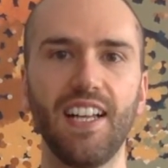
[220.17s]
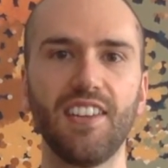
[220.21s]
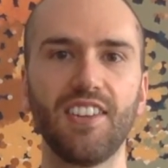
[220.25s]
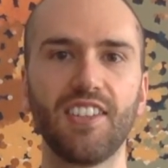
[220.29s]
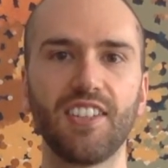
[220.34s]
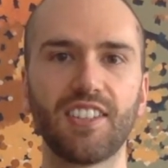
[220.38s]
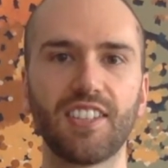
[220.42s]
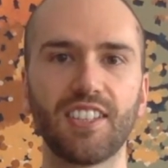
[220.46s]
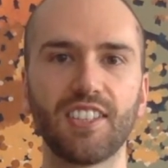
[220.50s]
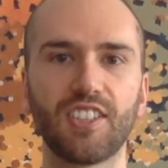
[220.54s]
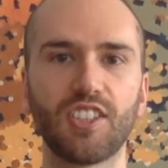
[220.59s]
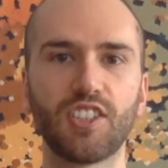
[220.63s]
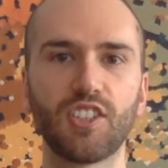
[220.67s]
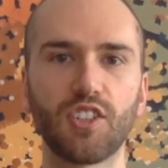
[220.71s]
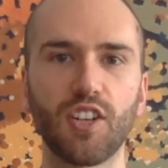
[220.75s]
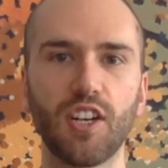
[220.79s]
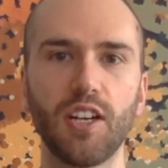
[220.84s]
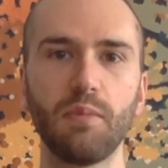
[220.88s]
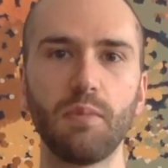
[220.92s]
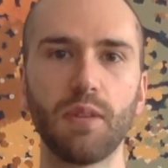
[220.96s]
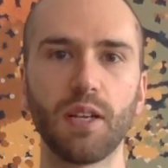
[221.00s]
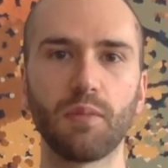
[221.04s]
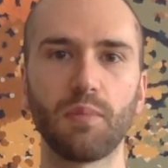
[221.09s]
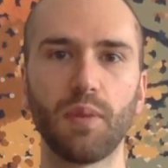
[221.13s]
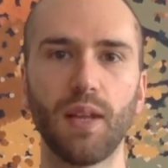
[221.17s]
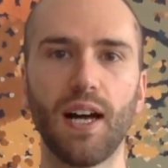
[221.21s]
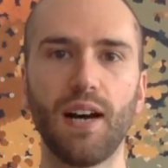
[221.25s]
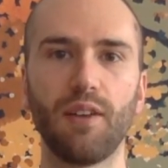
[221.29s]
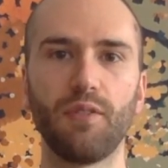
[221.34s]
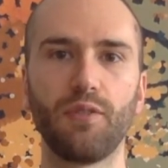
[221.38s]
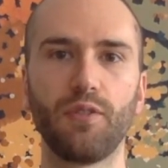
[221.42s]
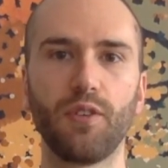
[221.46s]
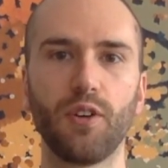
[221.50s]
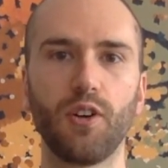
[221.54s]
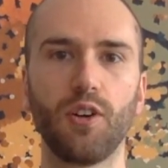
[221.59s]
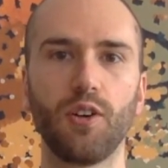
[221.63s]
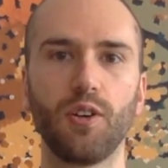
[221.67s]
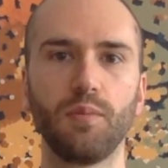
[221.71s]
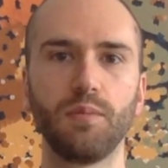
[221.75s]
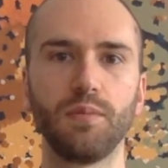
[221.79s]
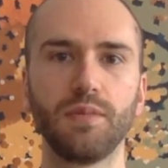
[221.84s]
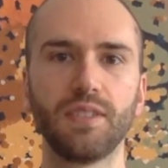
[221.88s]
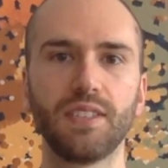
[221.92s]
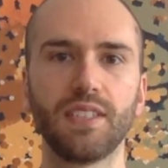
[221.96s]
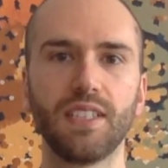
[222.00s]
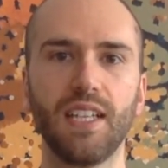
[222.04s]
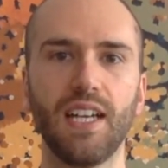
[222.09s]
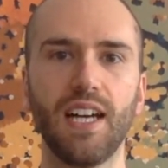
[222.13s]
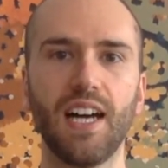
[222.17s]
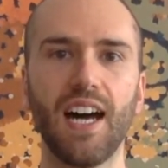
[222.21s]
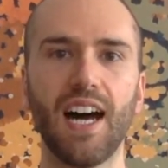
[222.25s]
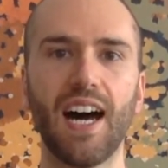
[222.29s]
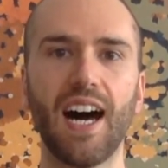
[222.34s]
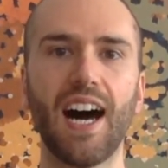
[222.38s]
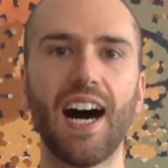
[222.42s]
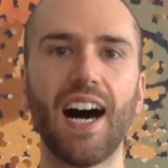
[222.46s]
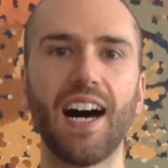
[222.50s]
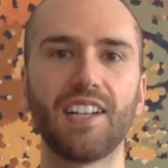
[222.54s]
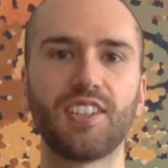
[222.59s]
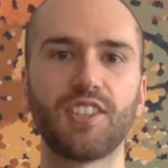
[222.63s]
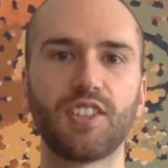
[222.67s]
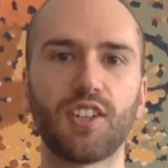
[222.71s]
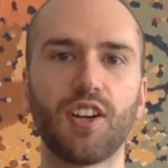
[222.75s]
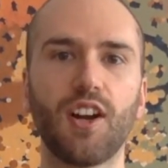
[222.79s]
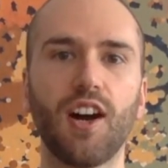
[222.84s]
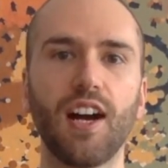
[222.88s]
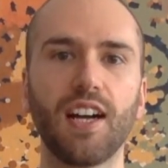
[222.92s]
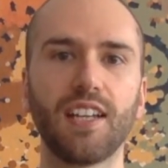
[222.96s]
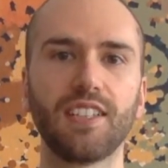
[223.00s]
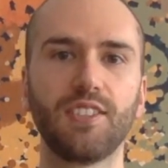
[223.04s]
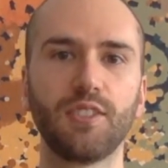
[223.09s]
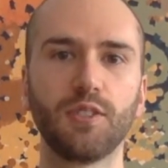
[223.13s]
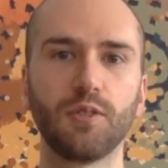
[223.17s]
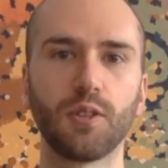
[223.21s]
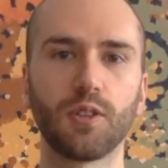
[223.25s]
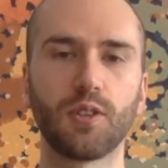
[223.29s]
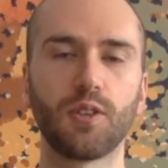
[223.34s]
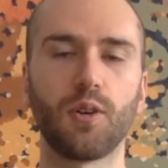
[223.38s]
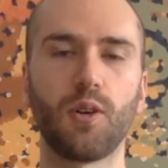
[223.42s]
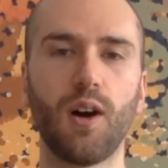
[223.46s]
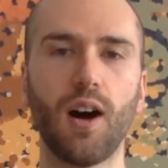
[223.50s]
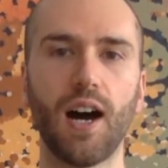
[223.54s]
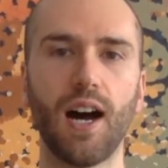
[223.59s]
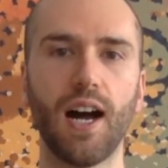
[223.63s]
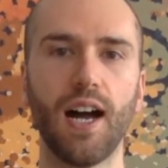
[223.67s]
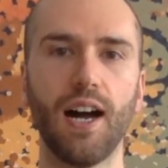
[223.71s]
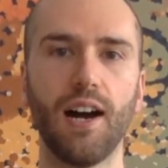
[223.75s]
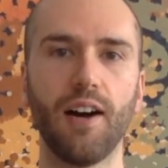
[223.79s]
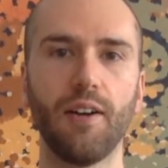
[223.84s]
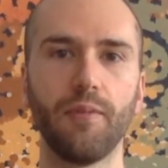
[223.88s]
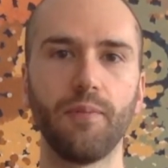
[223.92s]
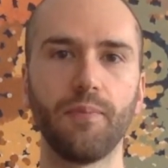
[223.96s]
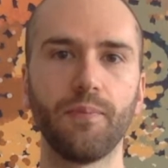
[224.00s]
that the streaming platforms are trying to acquire.